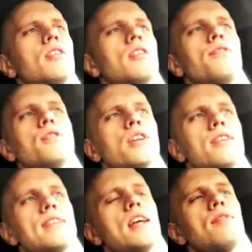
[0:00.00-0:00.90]
if you're trying
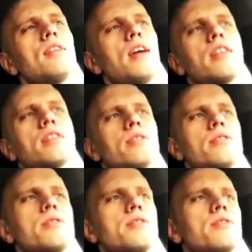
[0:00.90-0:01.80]
to save
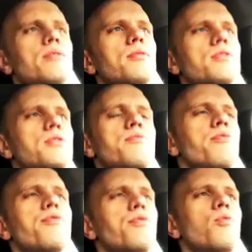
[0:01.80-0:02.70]
characters,
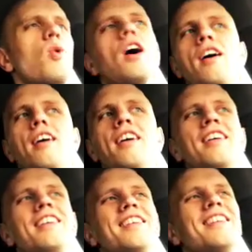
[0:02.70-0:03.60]
why?
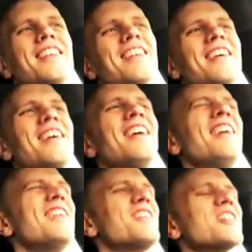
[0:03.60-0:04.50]
Like
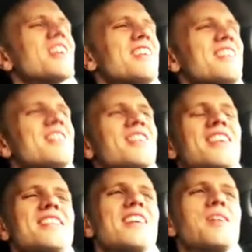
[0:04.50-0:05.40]
you try
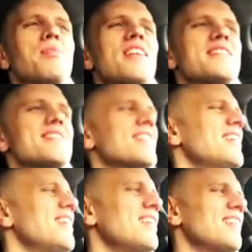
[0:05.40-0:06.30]
to type less.
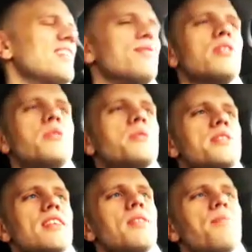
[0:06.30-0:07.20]
If you
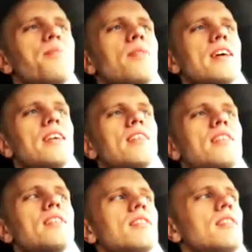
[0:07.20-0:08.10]
use like
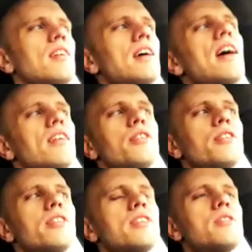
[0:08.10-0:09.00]
an
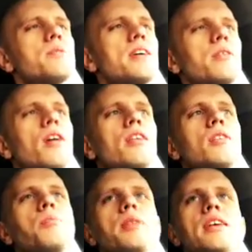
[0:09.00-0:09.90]
editor that knows how to
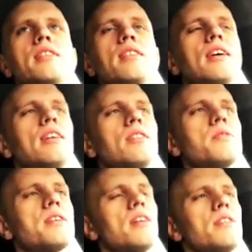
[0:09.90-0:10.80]
autocomplete and
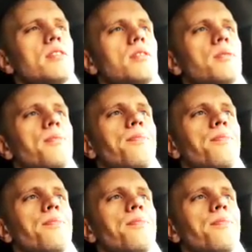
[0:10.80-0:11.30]
knows how to